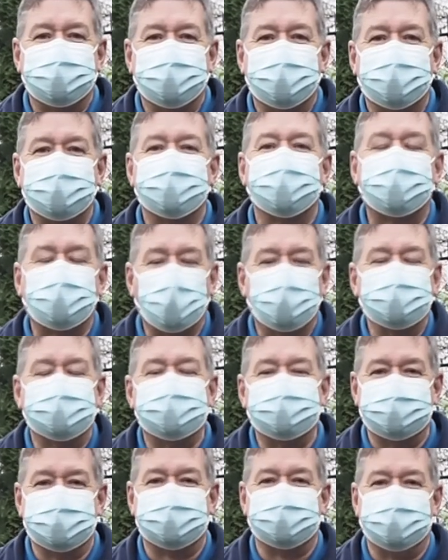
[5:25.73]
They're coming to
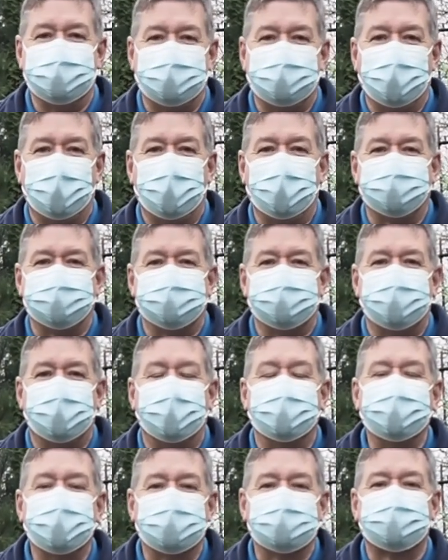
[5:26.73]
visit your garden, and
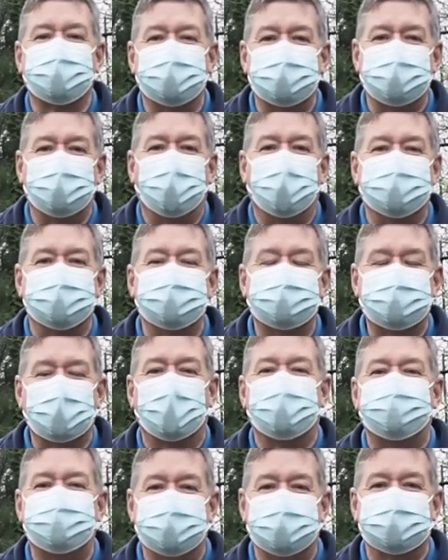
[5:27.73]
that's what you want. They've got to
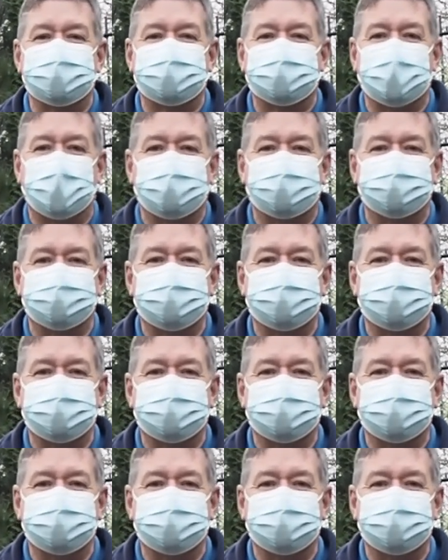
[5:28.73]
feel safe.